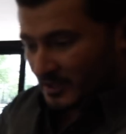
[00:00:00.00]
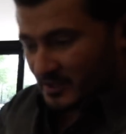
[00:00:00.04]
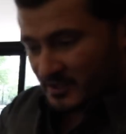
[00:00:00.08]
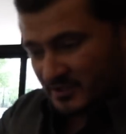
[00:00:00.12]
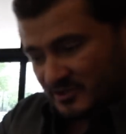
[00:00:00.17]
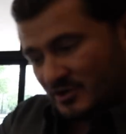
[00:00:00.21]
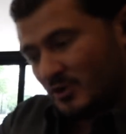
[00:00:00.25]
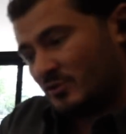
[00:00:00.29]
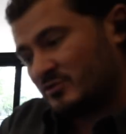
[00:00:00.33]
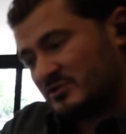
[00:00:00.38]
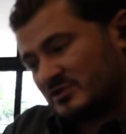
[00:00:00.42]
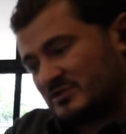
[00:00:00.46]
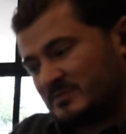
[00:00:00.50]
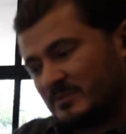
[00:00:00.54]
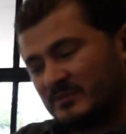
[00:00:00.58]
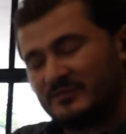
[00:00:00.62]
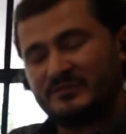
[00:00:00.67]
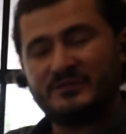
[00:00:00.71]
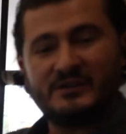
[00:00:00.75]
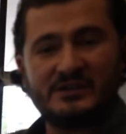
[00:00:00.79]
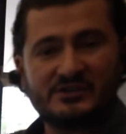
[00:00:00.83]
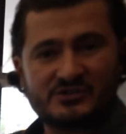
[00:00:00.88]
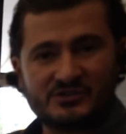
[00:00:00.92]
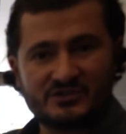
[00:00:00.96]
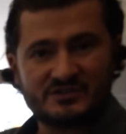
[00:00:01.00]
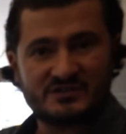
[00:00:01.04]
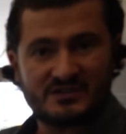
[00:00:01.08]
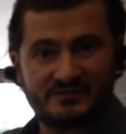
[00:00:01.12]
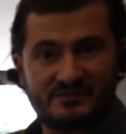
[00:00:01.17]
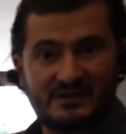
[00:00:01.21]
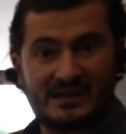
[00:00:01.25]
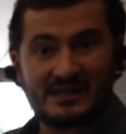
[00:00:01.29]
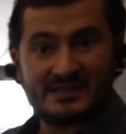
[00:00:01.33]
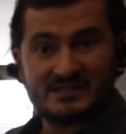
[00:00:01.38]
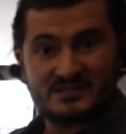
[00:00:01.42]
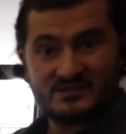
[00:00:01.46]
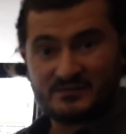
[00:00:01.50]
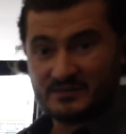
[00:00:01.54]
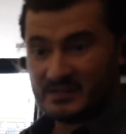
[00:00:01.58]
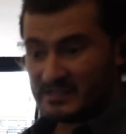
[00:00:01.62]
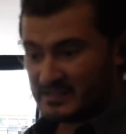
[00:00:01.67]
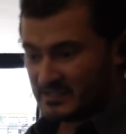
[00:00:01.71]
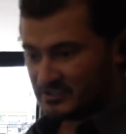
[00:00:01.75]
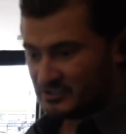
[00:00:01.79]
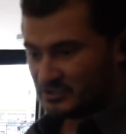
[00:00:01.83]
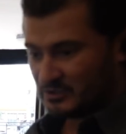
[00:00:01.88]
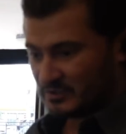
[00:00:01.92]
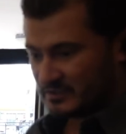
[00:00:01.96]
of the noticeable features of an SV
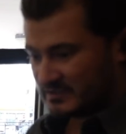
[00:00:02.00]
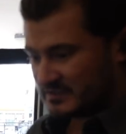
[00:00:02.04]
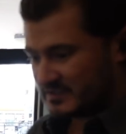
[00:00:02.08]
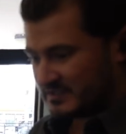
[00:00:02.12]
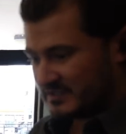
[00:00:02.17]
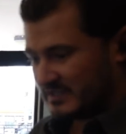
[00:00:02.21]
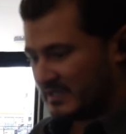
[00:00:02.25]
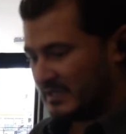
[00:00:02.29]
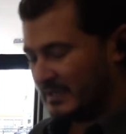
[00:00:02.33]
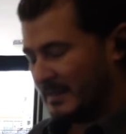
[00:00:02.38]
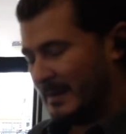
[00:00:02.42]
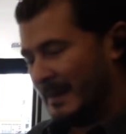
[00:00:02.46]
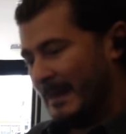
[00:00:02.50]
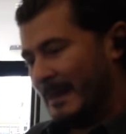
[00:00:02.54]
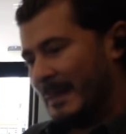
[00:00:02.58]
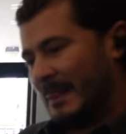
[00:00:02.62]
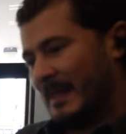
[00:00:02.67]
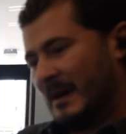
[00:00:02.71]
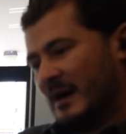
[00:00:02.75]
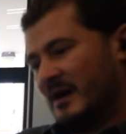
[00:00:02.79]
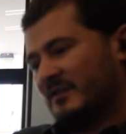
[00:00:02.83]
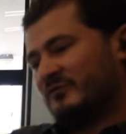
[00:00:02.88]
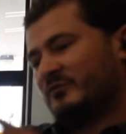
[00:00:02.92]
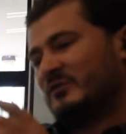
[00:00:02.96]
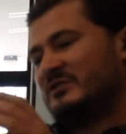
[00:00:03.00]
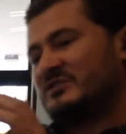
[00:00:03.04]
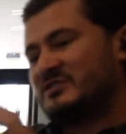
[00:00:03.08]
that you could see. If we